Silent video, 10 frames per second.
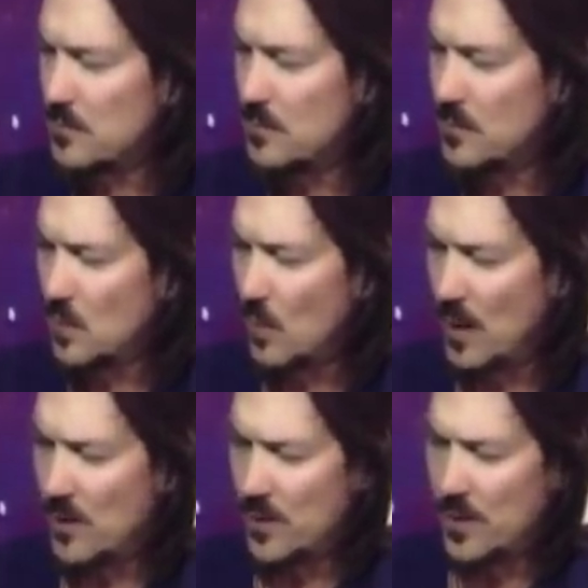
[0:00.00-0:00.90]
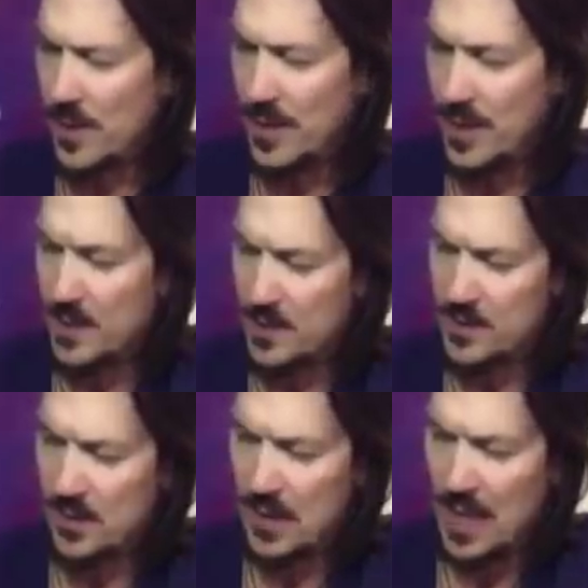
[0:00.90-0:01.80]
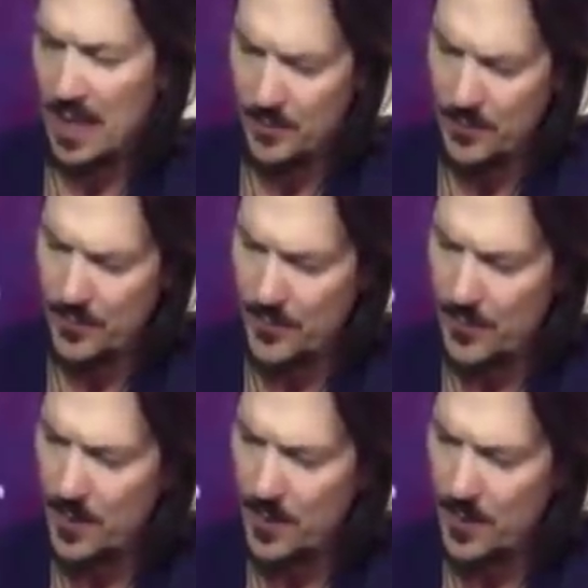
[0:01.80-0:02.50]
whether there is life